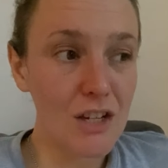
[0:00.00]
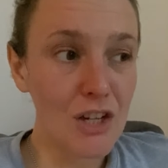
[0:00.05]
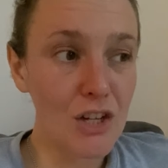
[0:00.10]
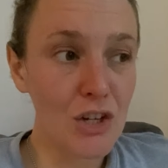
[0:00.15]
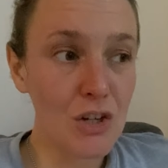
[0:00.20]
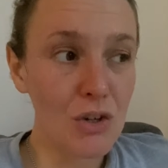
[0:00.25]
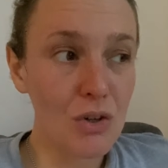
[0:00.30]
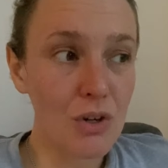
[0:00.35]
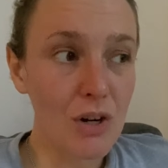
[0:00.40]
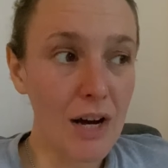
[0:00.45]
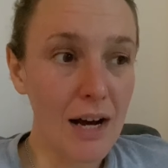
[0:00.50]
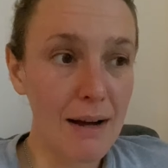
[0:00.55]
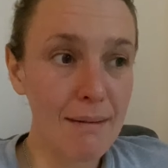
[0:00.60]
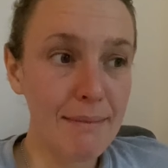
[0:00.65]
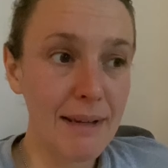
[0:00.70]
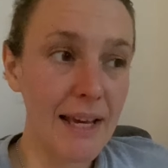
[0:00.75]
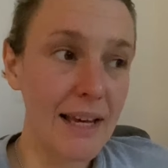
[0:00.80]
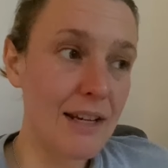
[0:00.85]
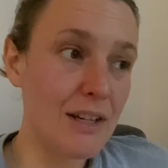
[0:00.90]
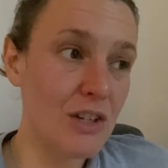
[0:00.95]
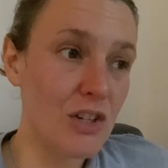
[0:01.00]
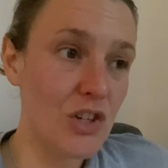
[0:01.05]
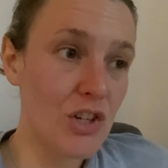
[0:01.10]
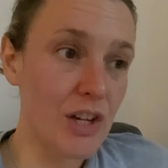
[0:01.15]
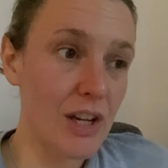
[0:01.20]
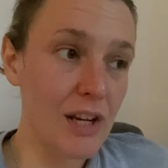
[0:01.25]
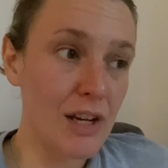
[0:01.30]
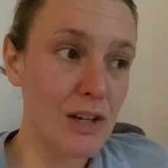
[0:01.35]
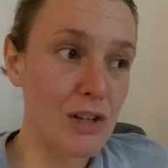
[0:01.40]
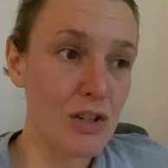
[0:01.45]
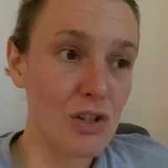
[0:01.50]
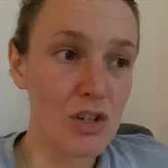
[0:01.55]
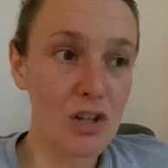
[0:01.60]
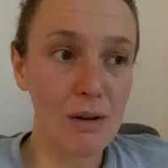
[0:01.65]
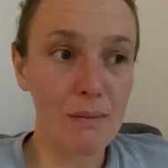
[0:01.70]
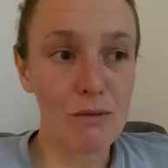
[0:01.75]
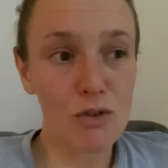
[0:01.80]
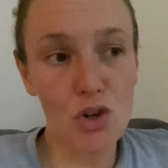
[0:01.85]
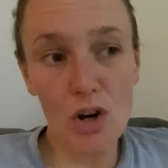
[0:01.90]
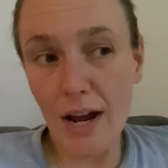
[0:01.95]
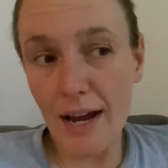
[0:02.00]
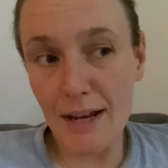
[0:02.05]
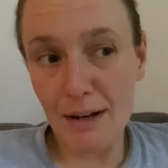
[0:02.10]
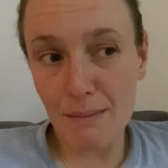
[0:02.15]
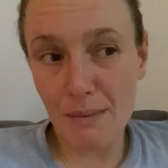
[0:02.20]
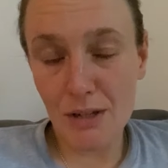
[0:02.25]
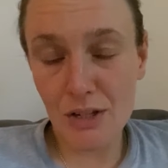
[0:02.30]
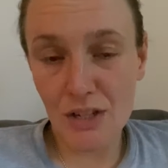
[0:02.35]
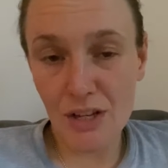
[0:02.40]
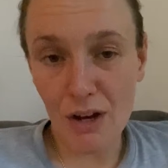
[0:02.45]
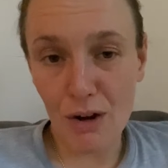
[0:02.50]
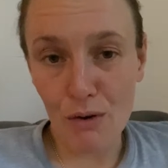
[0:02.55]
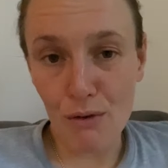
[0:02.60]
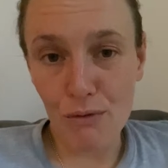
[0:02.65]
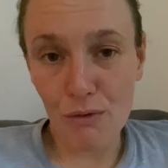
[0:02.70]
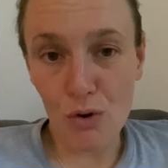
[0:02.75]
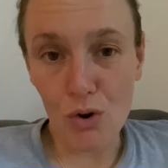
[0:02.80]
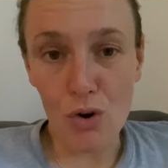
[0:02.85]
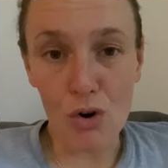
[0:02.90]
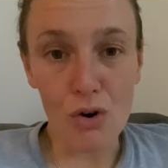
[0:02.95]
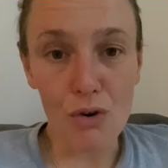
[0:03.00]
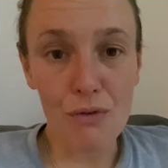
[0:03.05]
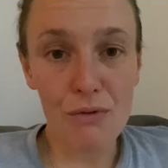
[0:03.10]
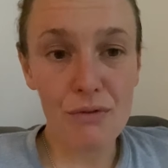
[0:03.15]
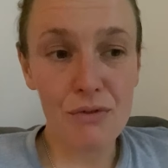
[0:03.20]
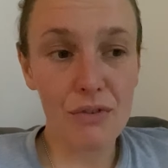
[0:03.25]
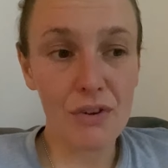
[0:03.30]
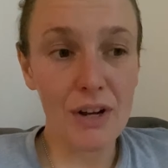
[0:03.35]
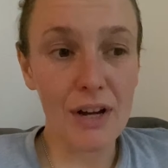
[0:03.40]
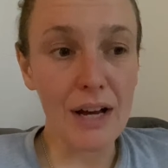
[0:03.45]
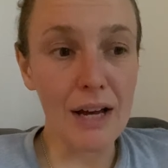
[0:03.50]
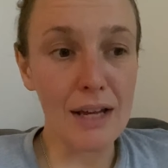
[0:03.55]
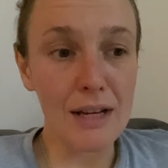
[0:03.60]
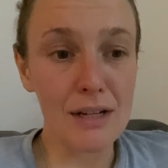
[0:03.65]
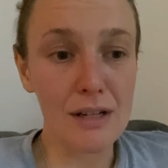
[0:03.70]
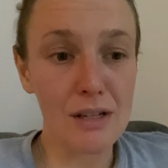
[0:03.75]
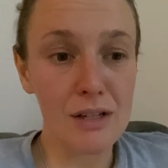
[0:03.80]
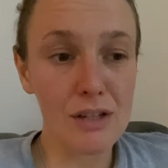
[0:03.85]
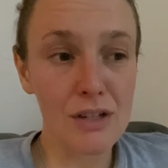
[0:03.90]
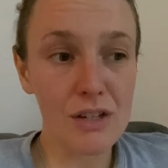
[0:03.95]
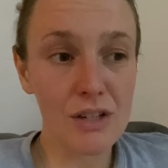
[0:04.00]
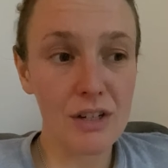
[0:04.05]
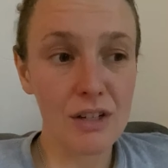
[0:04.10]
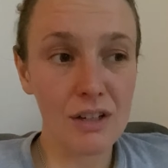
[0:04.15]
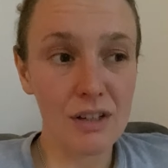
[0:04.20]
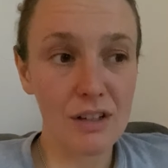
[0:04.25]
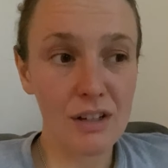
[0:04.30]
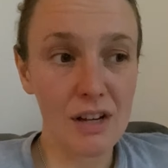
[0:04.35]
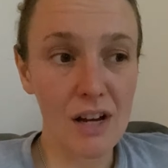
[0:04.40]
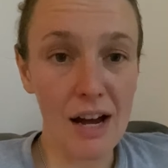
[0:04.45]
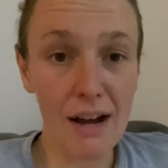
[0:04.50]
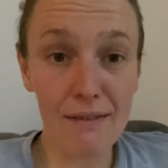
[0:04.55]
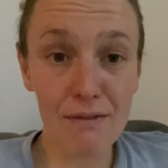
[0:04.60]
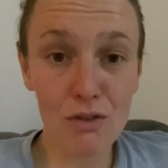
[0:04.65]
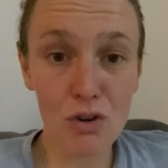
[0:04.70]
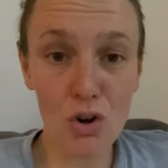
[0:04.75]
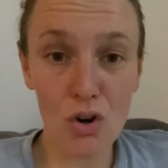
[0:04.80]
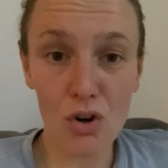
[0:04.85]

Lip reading: I'm getting changed, I'm drying myself off, and I've